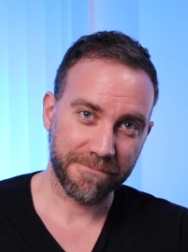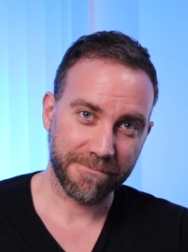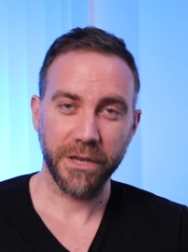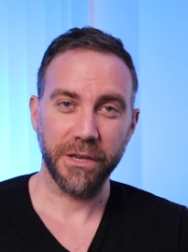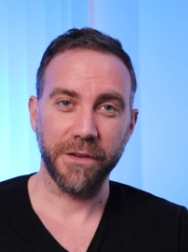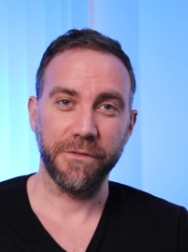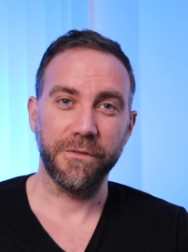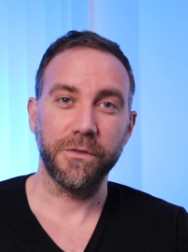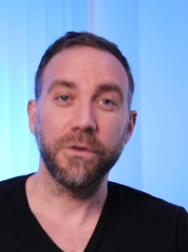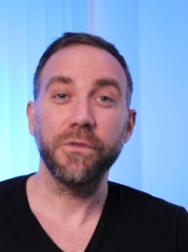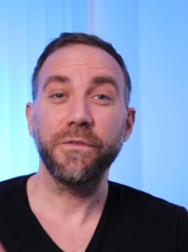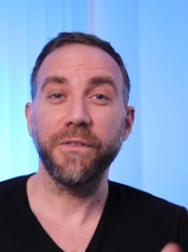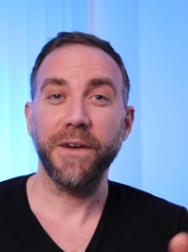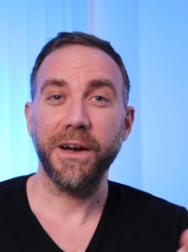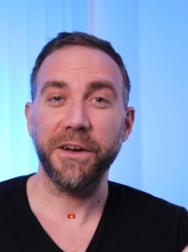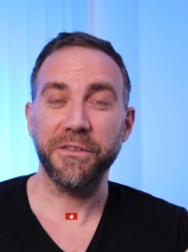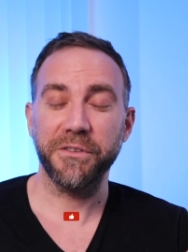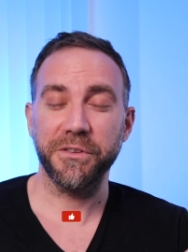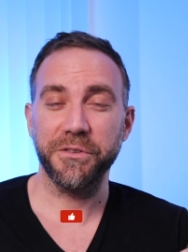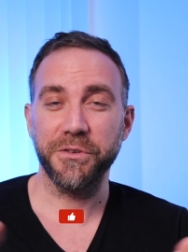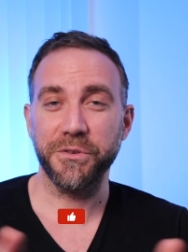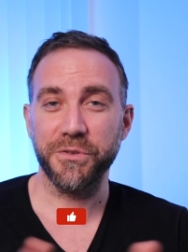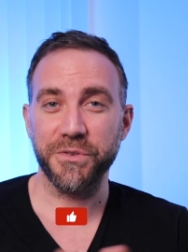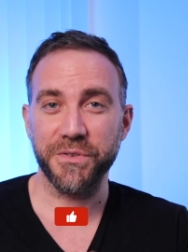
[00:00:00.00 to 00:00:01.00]
If you found
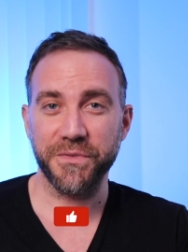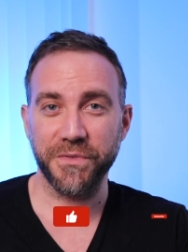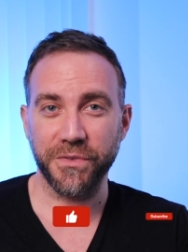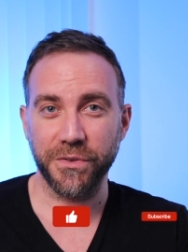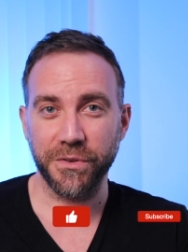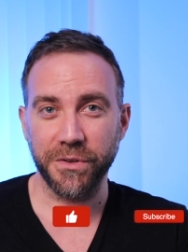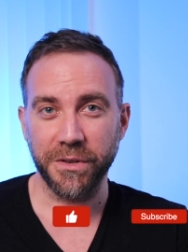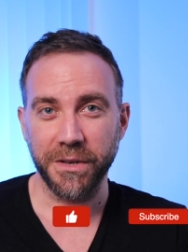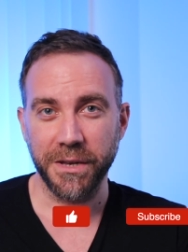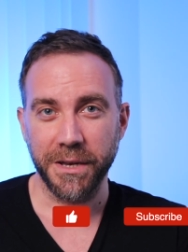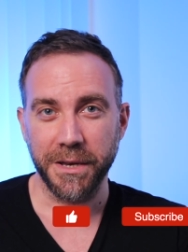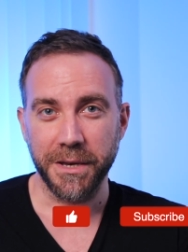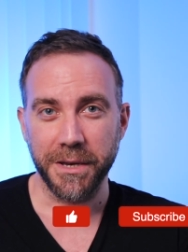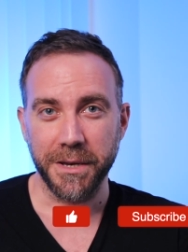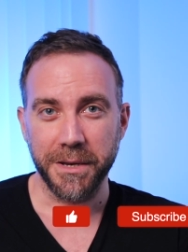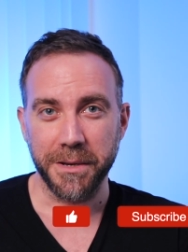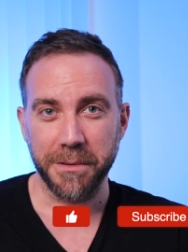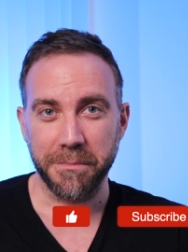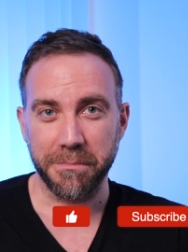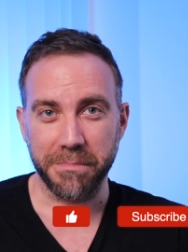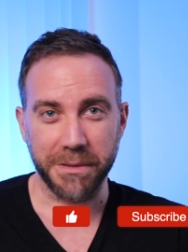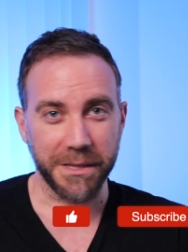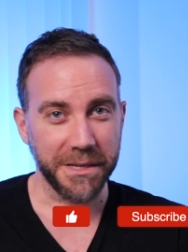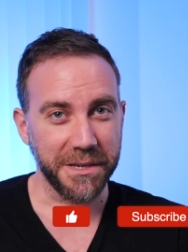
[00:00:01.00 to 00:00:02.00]
it useful,
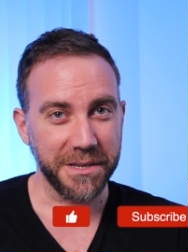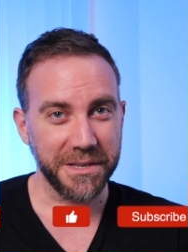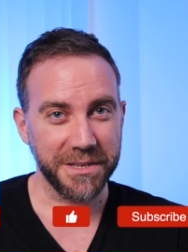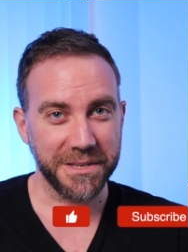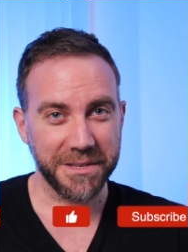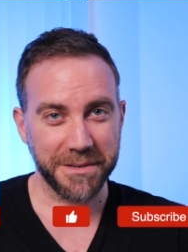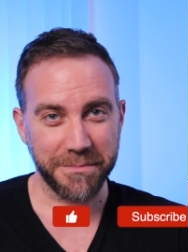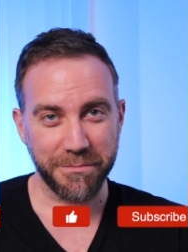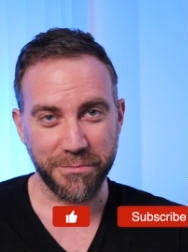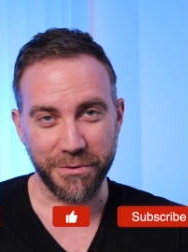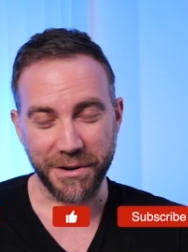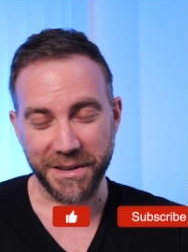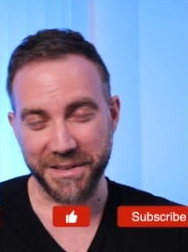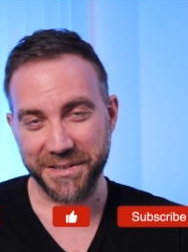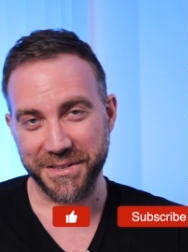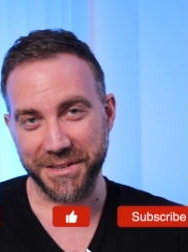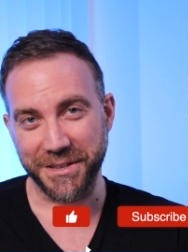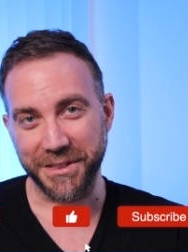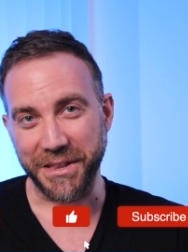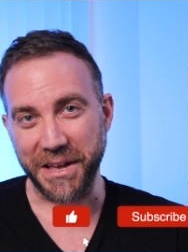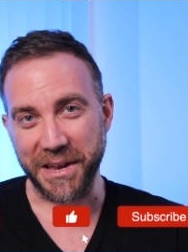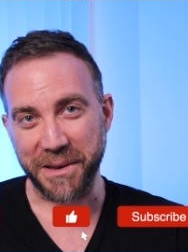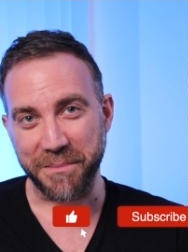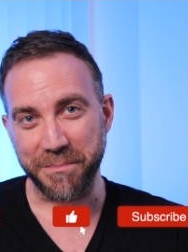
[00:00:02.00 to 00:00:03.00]
please press
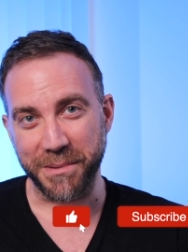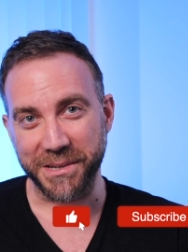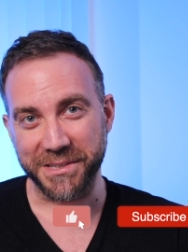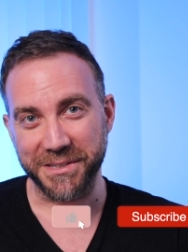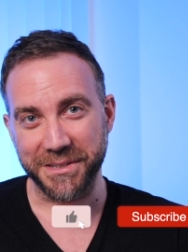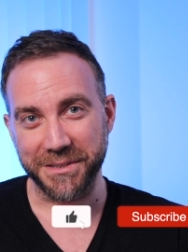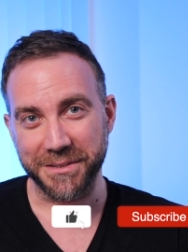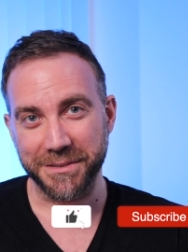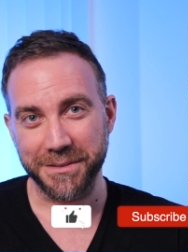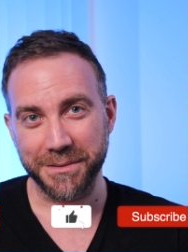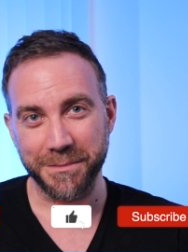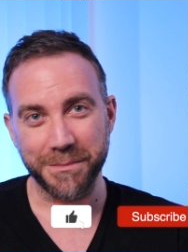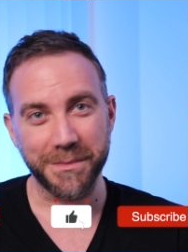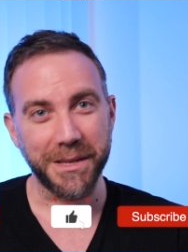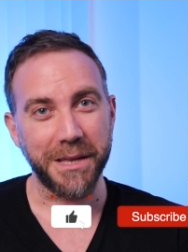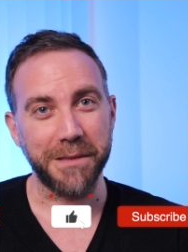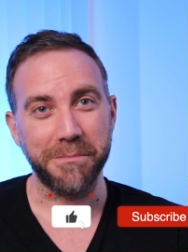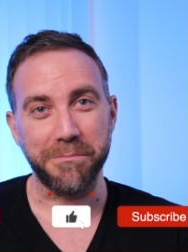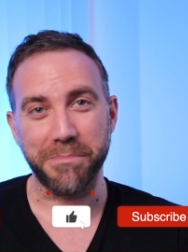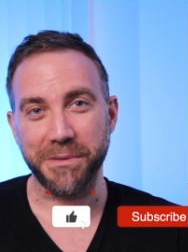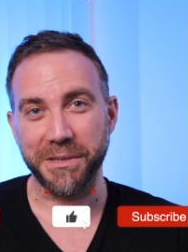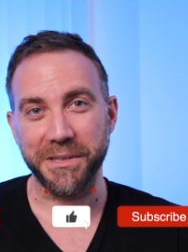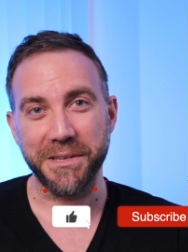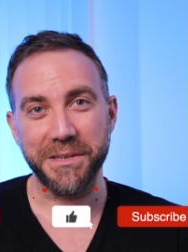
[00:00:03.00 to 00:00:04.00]
the like button
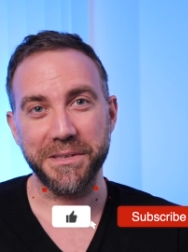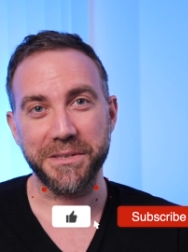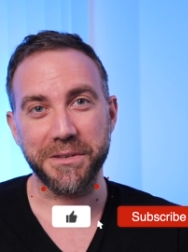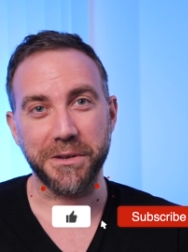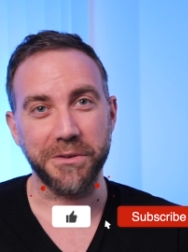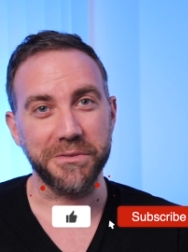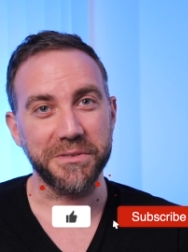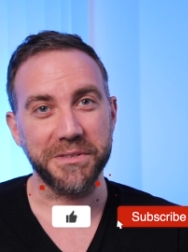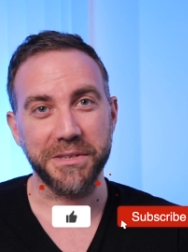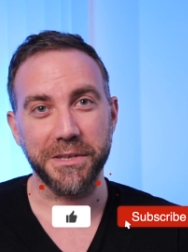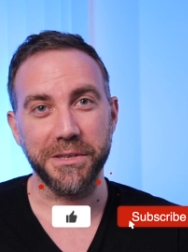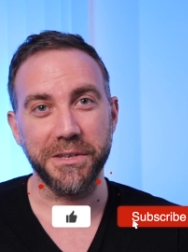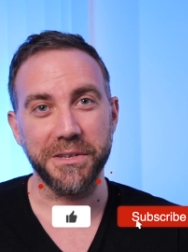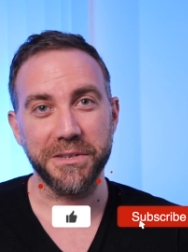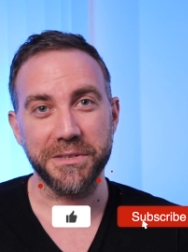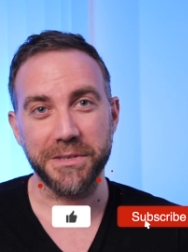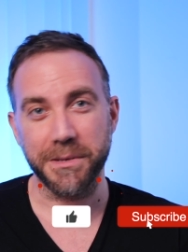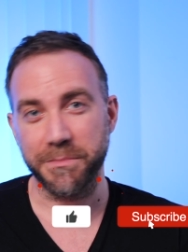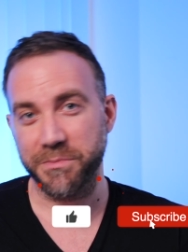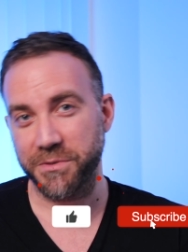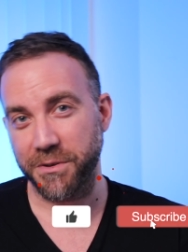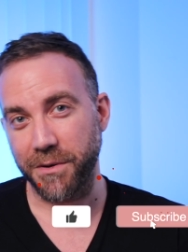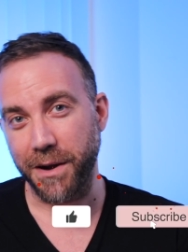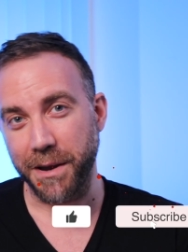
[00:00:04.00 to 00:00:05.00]
and please consider
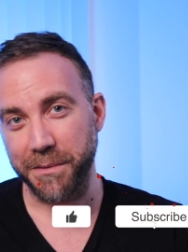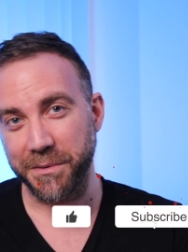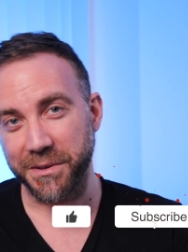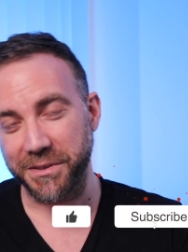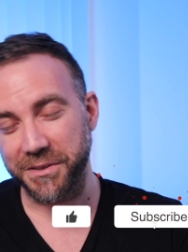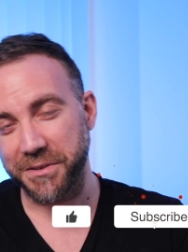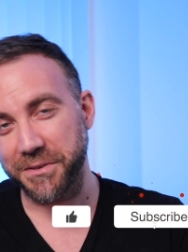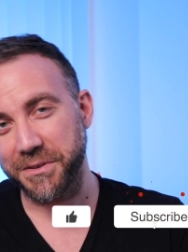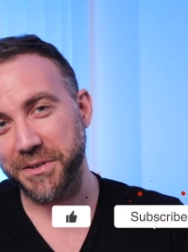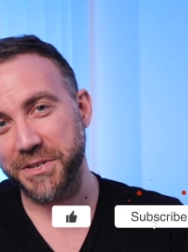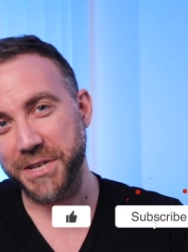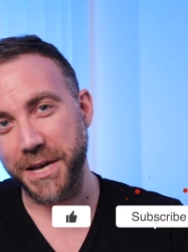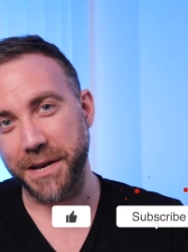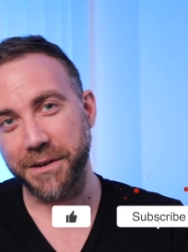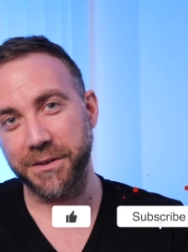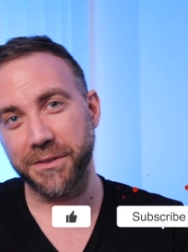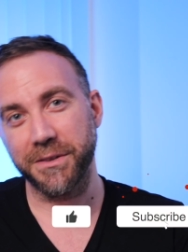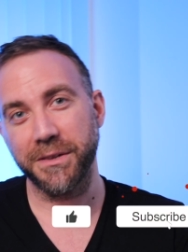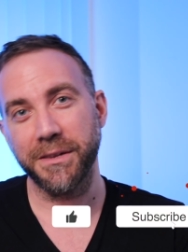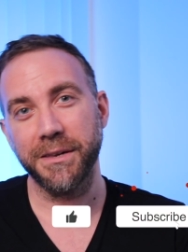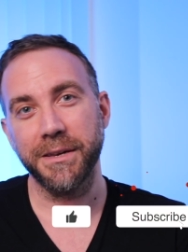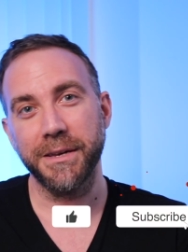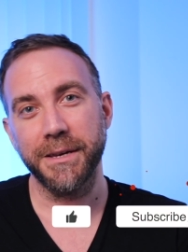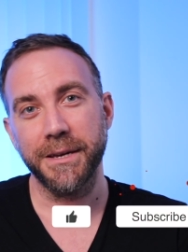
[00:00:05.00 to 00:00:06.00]
subscribing to the channel.